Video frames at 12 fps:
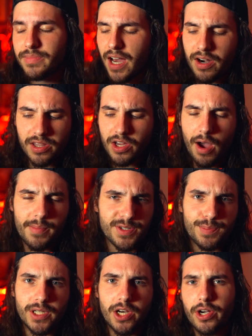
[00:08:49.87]
Down in the
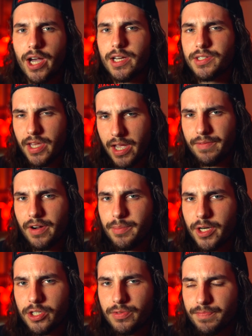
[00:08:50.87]
comments below, guys. Thank you very
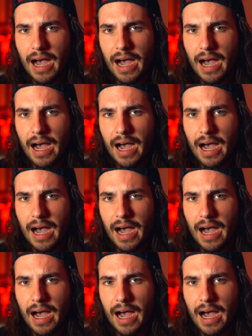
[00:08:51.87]
much.